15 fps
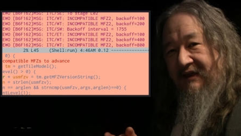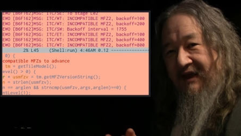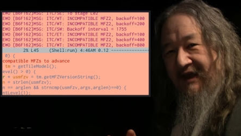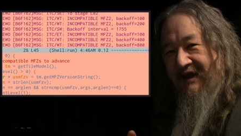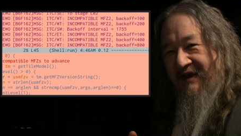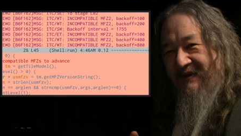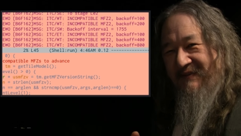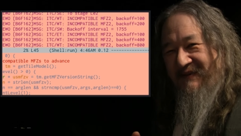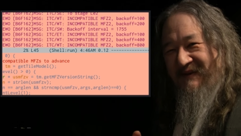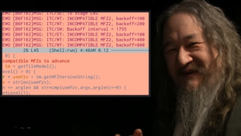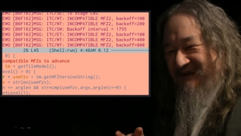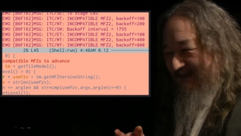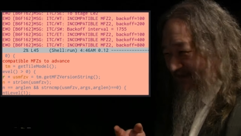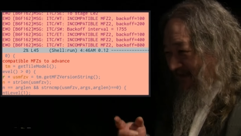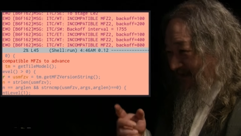
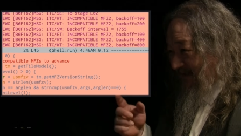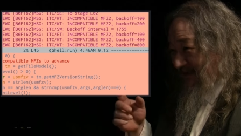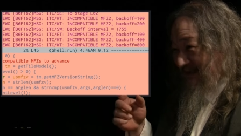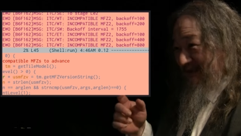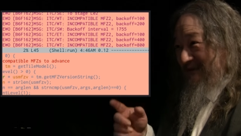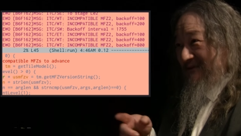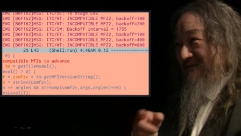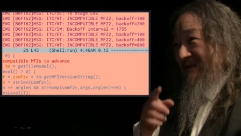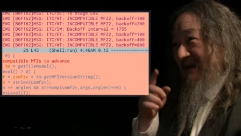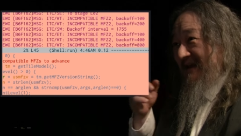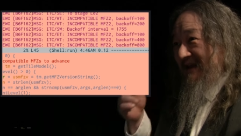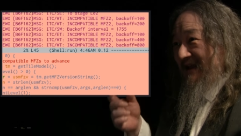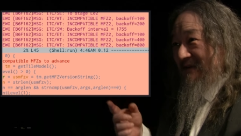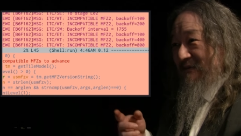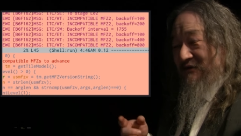cable because the loopback
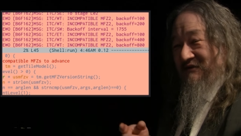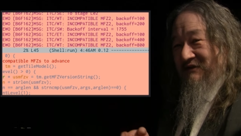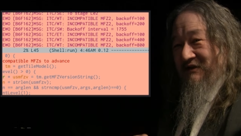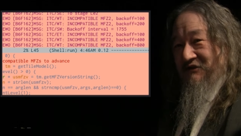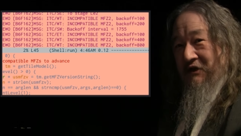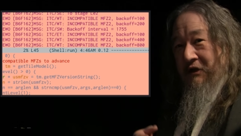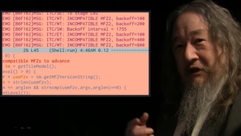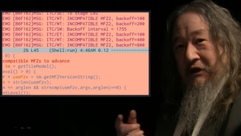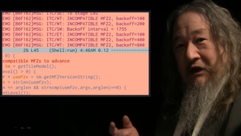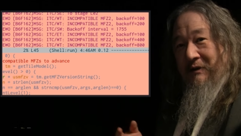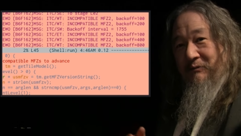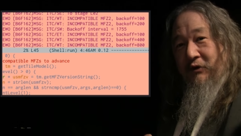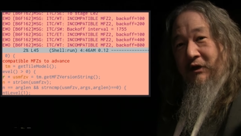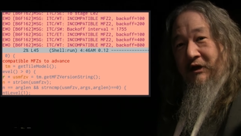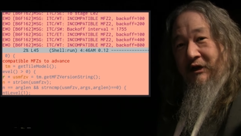cable says,
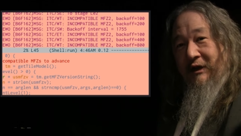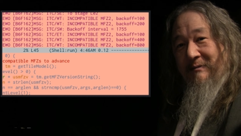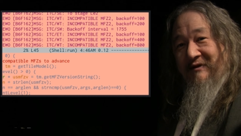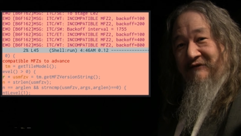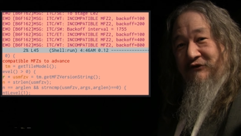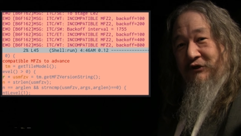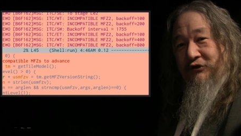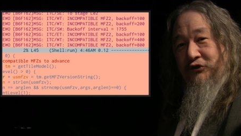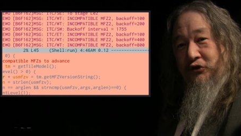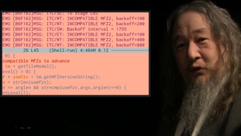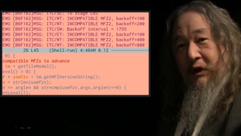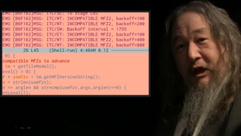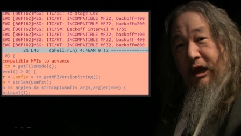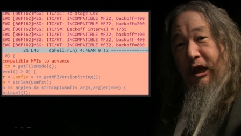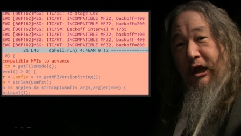I'm running
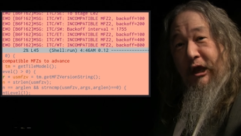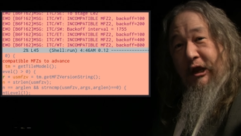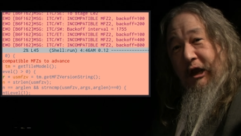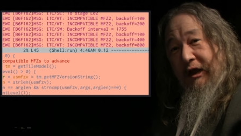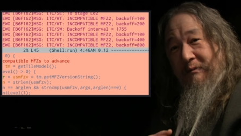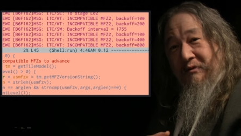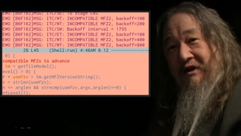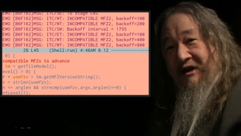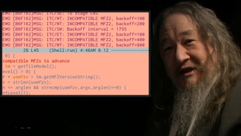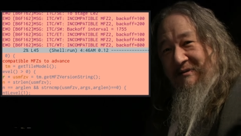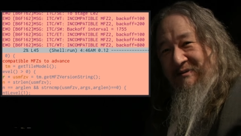MFC2. Hey, I'm running